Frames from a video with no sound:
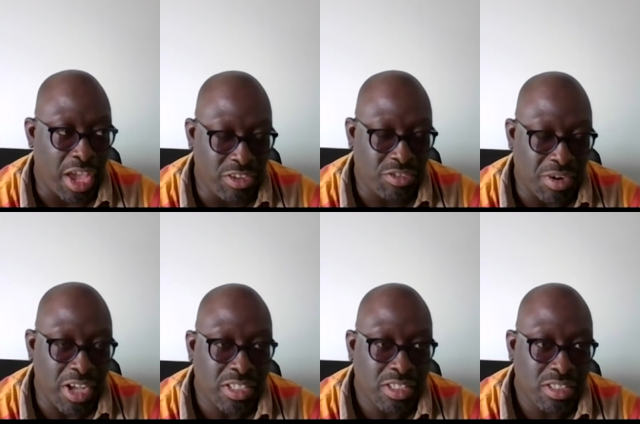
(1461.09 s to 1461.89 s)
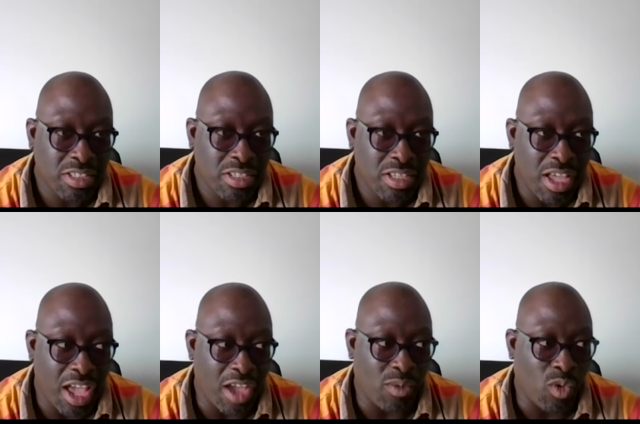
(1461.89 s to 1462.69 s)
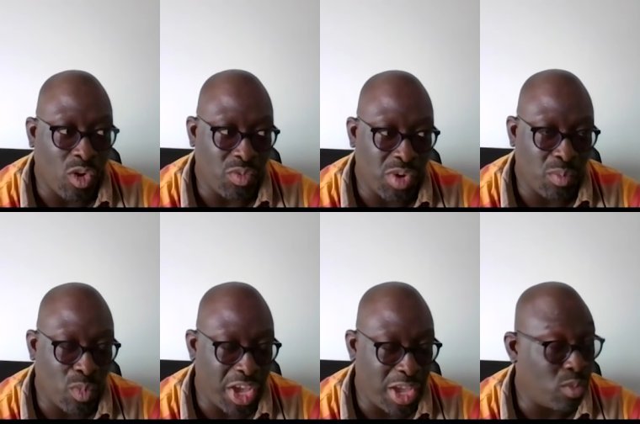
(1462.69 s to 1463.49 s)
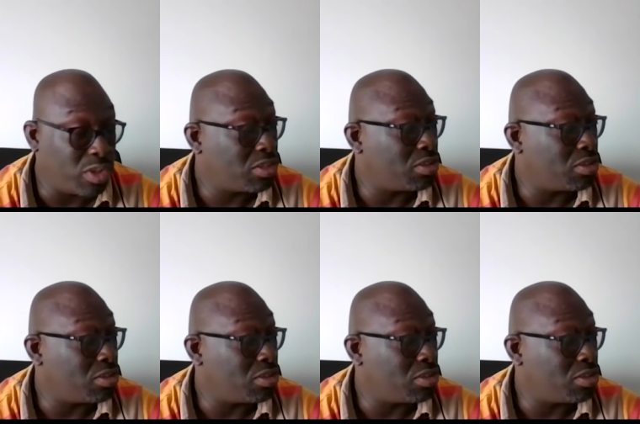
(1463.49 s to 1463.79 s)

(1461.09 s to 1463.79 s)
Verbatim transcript: interests and what you really may want